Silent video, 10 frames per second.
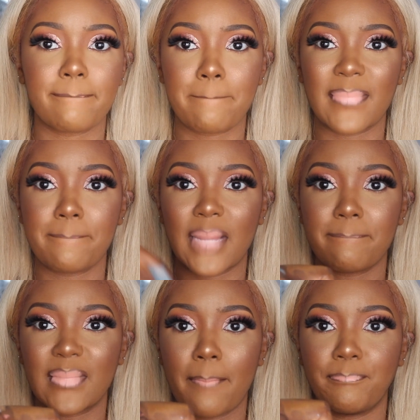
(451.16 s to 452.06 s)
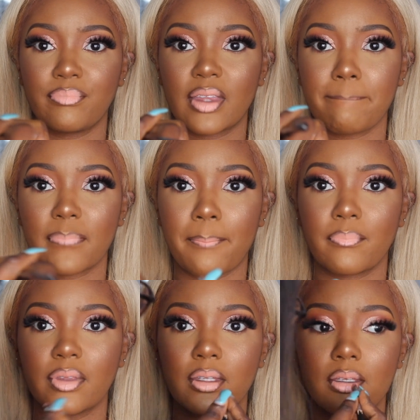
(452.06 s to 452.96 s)
And I'm just going to blend.
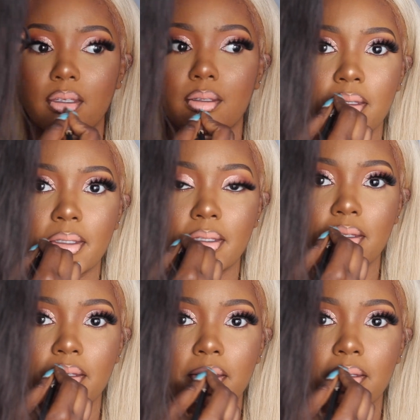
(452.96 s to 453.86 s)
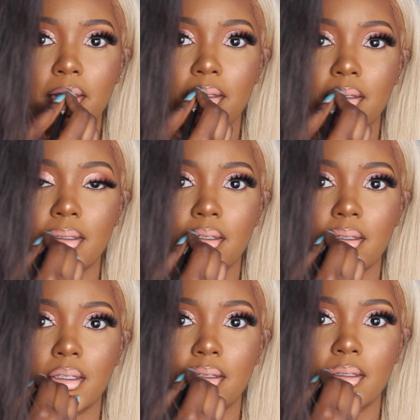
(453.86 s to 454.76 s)
And
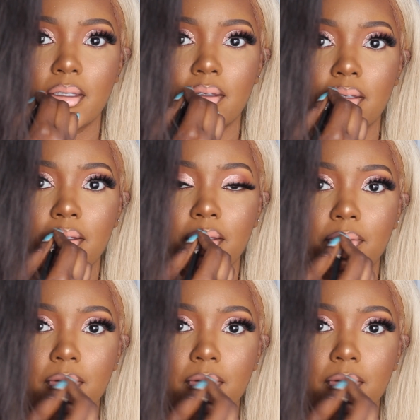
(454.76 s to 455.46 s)
I think after this,